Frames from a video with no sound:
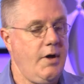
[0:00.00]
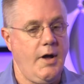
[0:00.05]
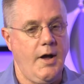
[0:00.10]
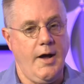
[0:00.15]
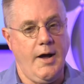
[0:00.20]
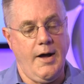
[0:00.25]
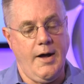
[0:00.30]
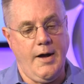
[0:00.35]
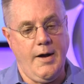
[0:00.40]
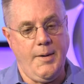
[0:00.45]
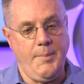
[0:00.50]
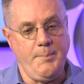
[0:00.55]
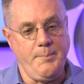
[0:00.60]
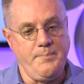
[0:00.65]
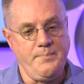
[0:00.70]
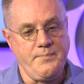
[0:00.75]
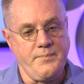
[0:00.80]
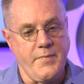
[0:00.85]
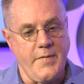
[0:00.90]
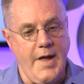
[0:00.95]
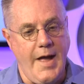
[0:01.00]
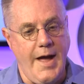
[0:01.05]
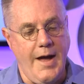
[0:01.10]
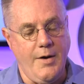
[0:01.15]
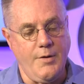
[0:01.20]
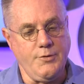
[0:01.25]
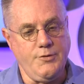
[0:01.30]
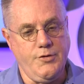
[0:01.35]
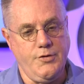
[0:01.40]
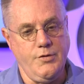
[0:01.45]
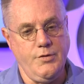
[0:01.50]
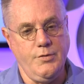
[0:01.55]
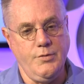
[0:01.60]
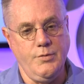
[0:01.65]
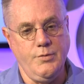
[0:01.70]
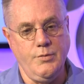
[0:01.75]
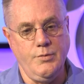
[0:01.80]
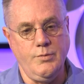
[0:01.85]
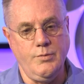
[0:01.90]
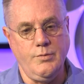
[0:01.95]
how
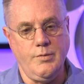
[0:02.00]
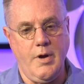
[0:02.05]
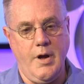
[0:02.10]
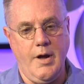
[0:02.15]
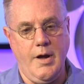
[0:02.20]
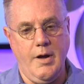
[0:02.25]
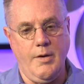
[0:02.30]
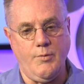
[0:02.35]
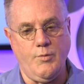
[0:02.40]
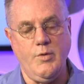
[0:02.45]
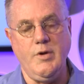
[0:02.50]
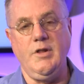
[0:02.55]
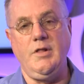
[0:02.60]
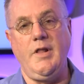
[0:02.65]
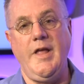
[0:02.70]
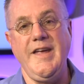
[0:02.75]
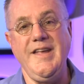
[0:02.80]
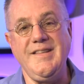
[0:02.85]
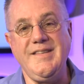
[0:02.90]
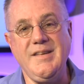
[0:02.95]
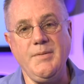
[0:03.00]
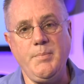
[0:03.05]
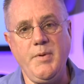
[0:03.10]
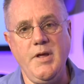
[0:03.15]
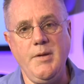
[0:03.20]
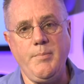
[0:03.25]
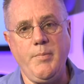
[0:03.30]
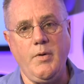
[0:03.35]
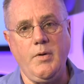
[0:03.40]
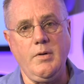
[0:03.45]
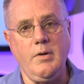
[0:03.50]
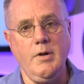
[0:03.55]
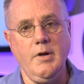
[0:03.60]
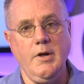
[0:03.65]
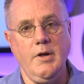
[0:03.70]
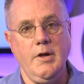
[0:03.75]
to relate to people.